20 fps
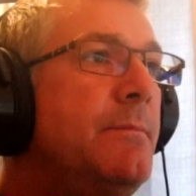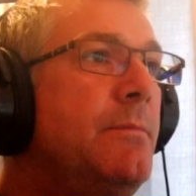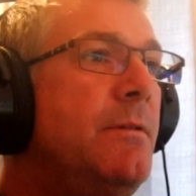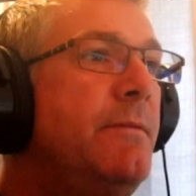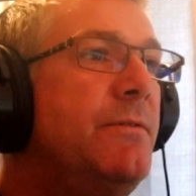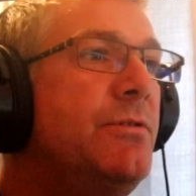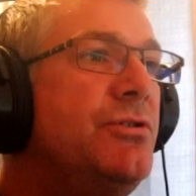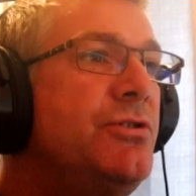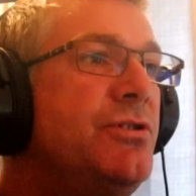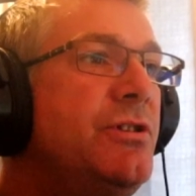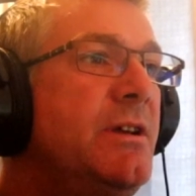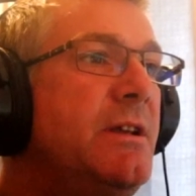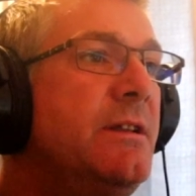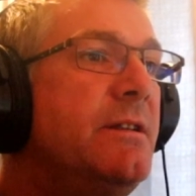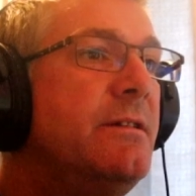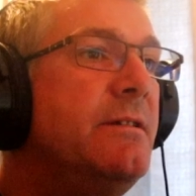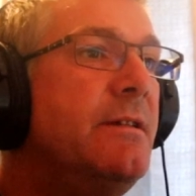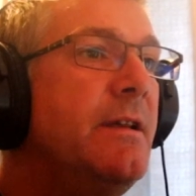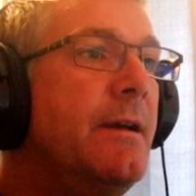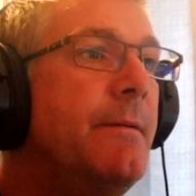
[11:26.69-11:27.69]
I move the
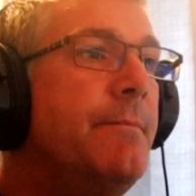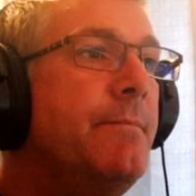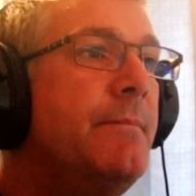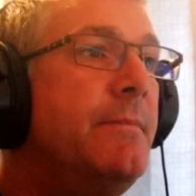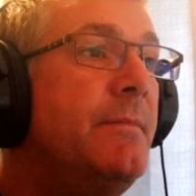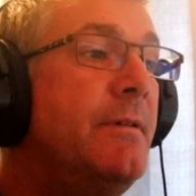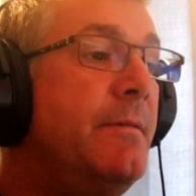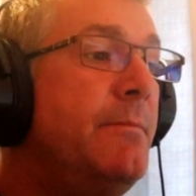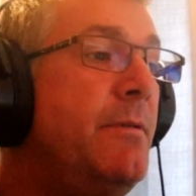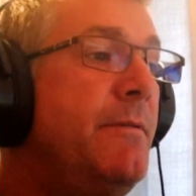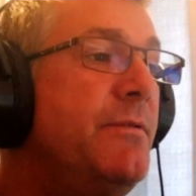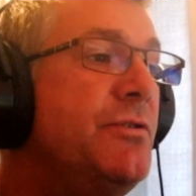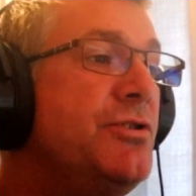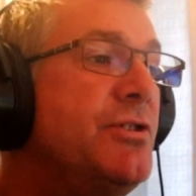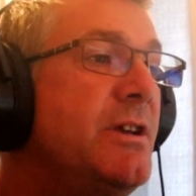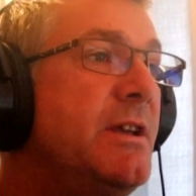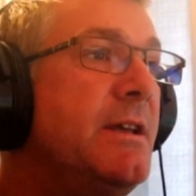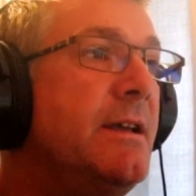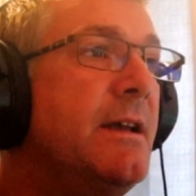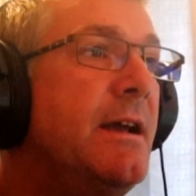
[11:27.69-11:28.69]
sheet? Yeah, I moved the
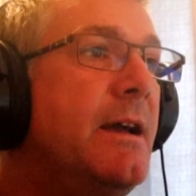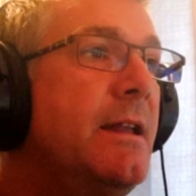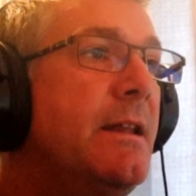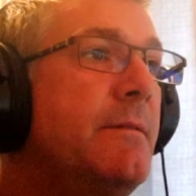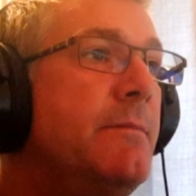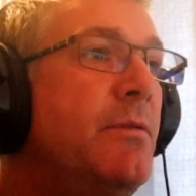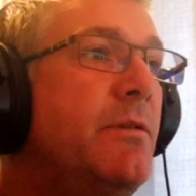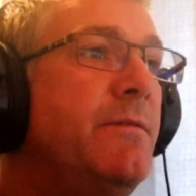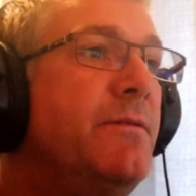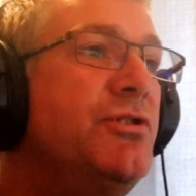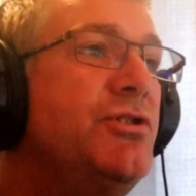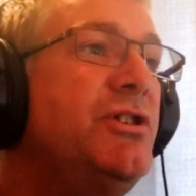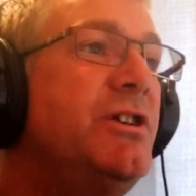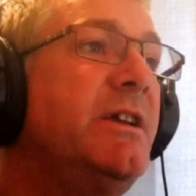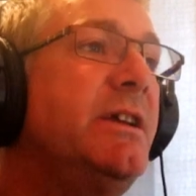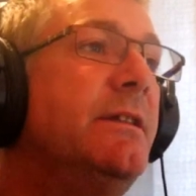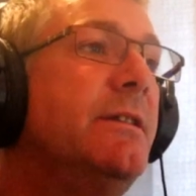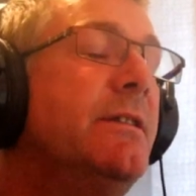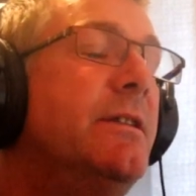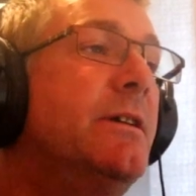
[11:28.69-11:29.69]
sheet and I moved the
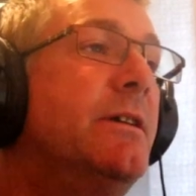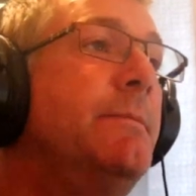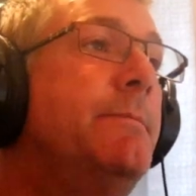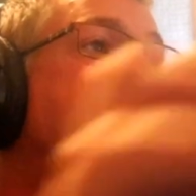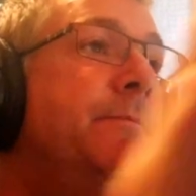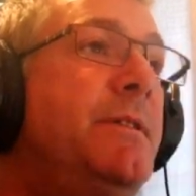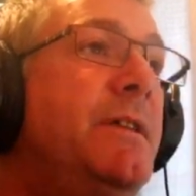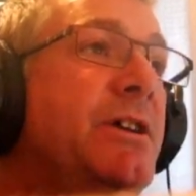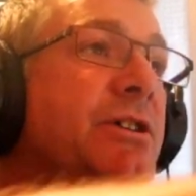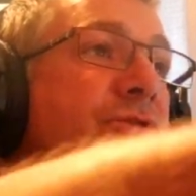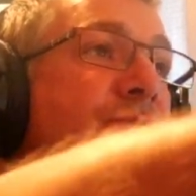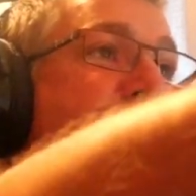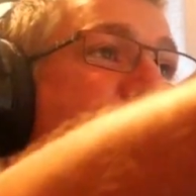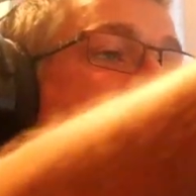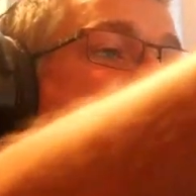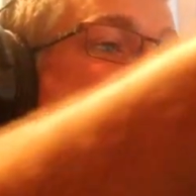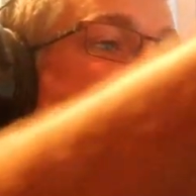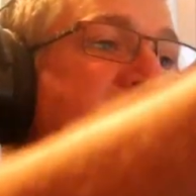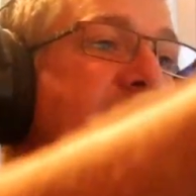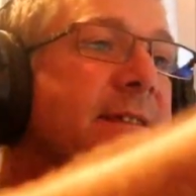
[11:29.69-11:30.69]
sheet, the actual
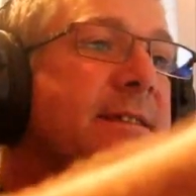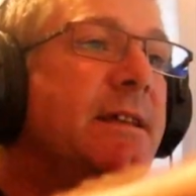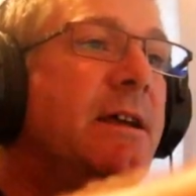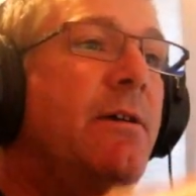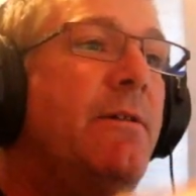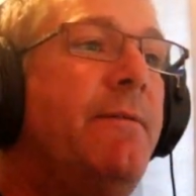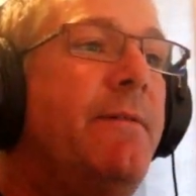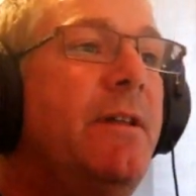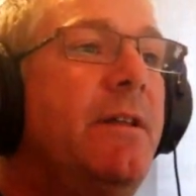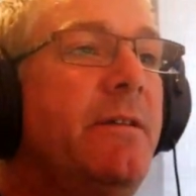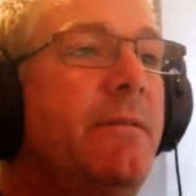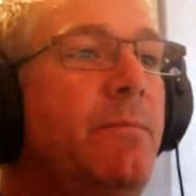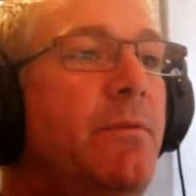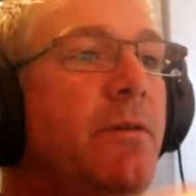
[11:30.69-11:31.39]
sheet itself, and I